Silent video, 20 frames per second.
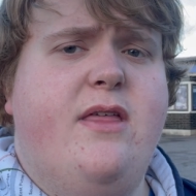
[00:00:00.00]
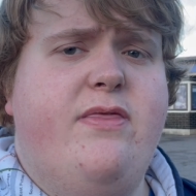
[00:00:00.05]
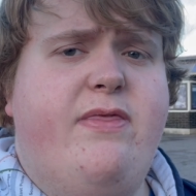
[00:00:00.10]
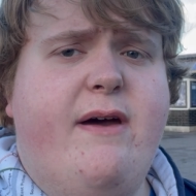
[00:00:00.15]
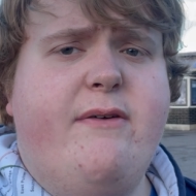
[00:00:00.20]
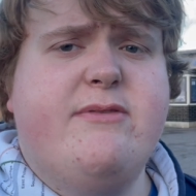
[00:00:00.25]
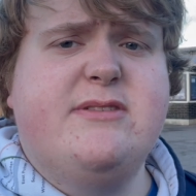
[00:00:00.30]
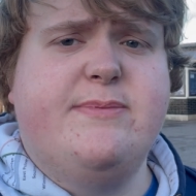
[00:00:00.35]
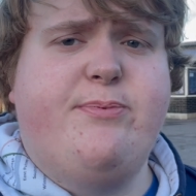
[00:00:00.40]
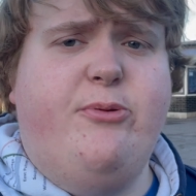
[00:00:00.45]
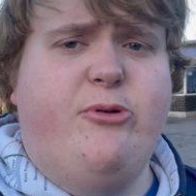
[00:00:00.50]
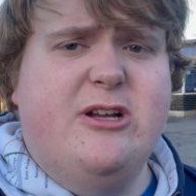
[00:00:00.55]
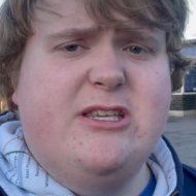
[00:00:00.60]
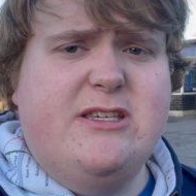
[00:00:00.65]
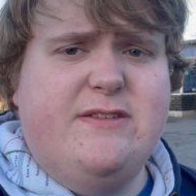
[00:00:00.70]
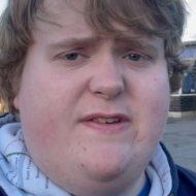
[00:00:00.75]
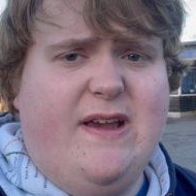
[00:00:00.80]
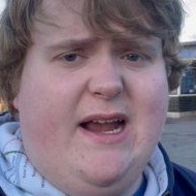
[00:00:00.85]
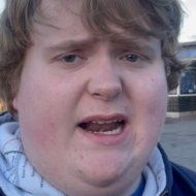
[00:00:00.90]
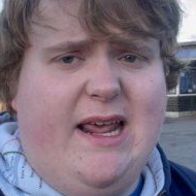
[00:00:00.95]
there was a
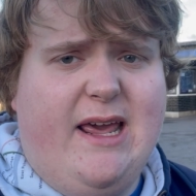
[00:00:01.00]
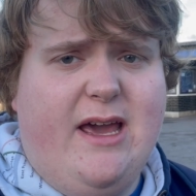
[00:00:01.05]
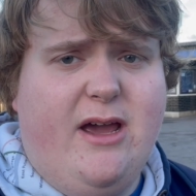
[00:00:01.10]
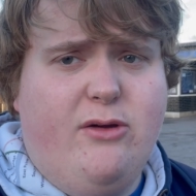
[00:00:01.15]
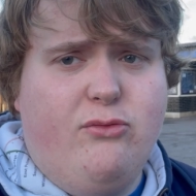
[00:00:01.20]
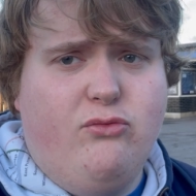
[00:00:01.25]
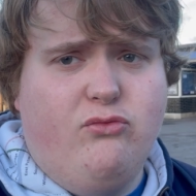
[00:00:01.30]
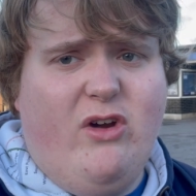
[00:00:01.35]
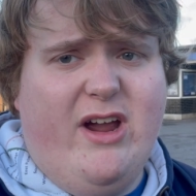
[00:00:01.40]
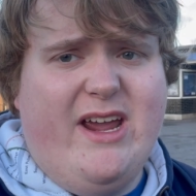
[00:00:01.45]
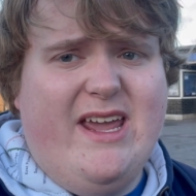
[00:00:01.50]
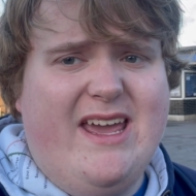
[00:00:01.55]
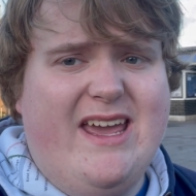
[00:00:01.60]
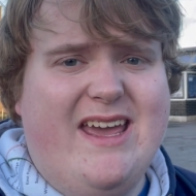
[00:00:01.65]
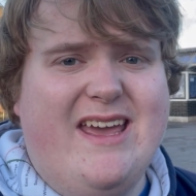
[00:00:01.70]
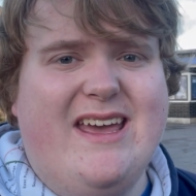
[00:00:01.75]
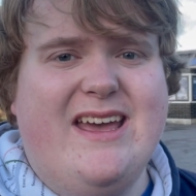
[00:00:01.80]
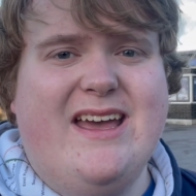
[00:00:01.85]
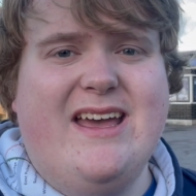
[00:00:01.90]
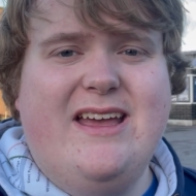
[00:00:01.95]
points failure right
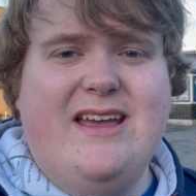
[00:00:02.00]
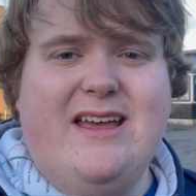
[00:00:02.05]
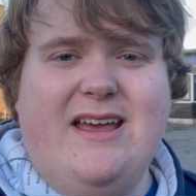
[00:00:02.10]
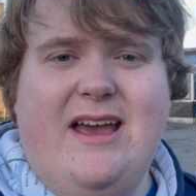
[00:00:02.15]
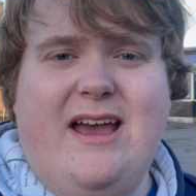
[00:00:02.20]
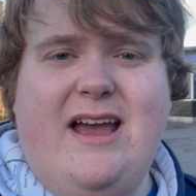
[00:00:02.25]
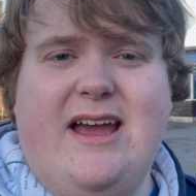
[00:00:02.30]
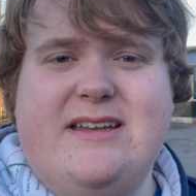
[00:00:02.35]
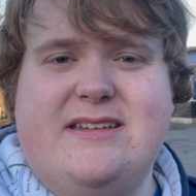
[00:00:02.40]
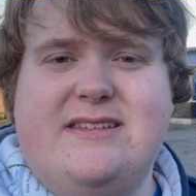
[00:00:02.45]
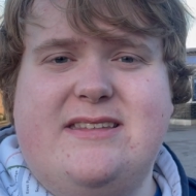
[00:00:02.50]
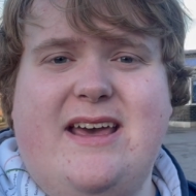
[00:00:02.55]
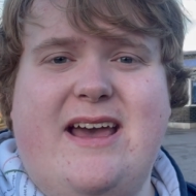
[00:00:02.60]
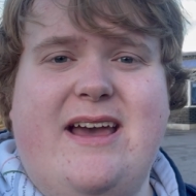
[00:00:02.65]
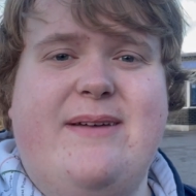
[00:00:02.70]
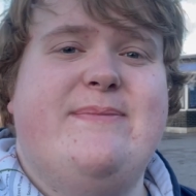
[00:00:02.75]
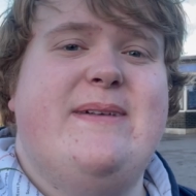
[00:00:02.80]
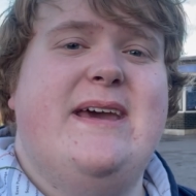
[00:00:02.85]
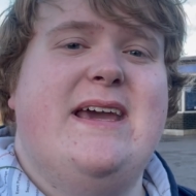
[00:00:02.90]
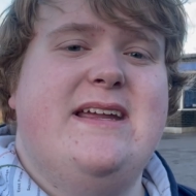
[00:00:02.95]
here, and
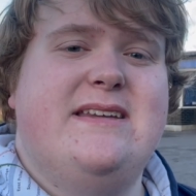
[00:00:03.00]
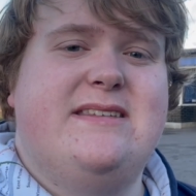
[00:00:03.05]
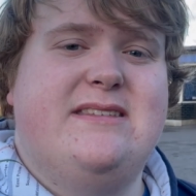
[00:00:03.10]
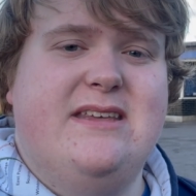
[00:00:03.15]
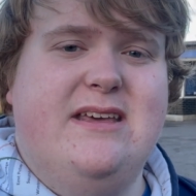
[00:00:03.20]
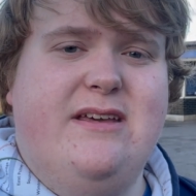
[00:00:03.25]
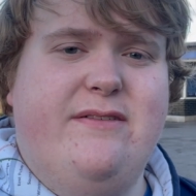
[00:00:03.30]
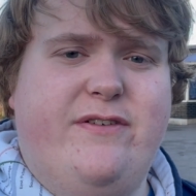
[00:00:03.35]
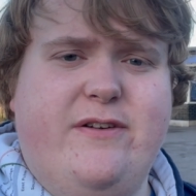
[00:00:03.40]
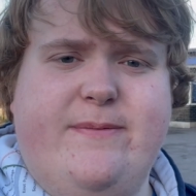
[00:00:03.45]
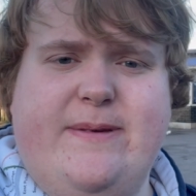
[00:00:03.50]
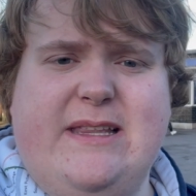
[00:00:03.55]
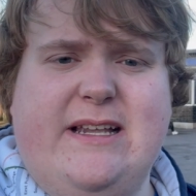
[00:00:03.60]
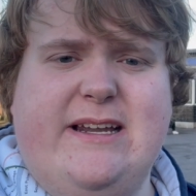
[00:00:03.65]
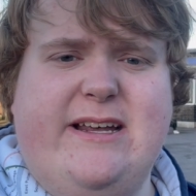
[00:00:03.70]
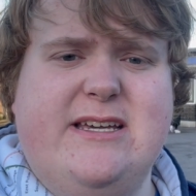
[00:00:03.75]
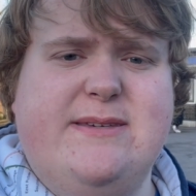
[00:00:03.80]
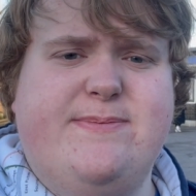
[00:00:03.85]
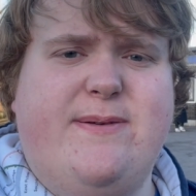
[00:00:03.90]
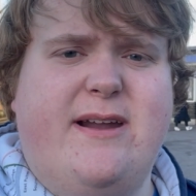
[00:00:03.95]
that made filming the
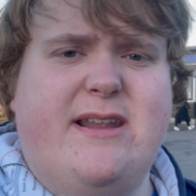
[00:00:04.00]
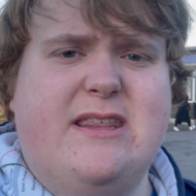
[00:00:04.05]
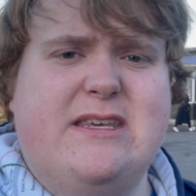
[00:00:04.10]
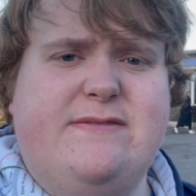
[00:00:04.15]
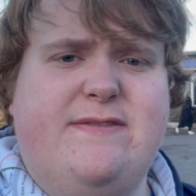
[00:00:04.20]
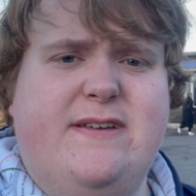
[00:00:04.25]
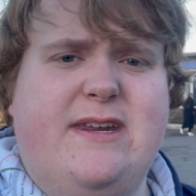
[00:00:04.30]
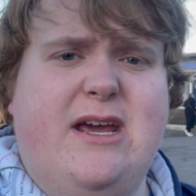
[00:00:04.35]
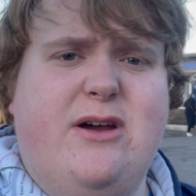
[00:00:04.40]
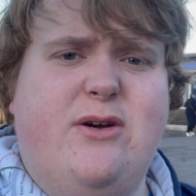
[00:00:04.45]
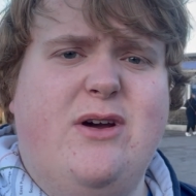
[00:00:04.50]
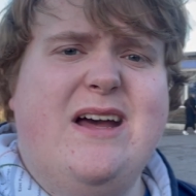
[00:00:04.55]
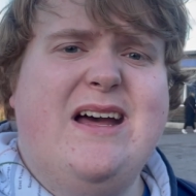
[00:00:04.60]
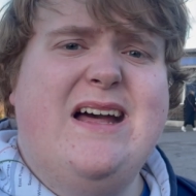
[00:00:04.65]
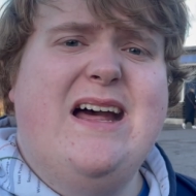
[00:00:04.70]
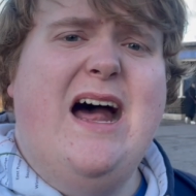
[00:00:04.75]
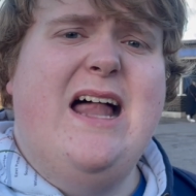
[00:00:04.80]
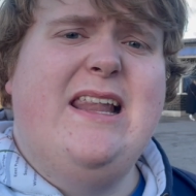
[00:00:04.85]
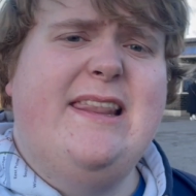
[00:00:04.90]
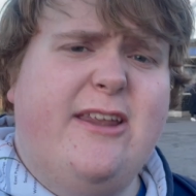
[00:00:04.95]
last part of this video
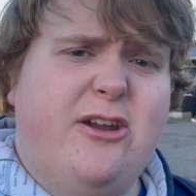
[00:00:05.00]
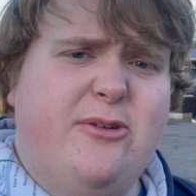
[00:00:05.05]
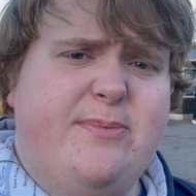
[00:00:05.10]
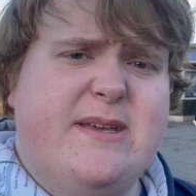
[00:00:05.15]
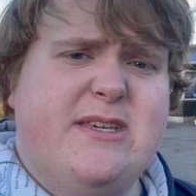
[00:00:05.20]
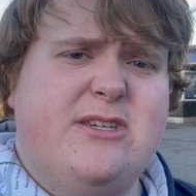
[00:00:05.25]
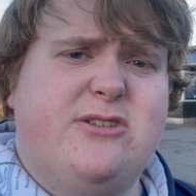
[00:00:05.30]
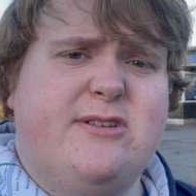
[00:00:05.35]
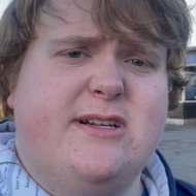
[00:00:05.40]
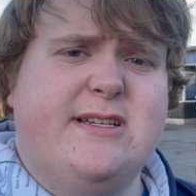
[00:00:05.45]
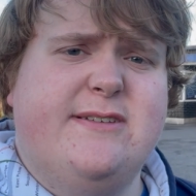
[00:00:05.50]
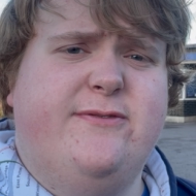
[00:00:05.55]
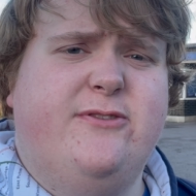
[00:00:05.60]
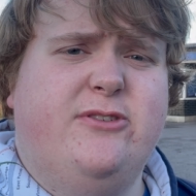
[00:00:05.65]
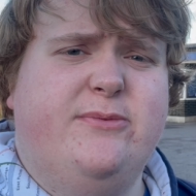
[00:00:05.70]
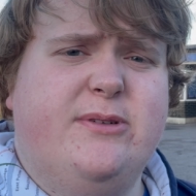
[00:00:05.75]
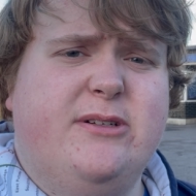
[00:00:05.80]
a little bit stressful.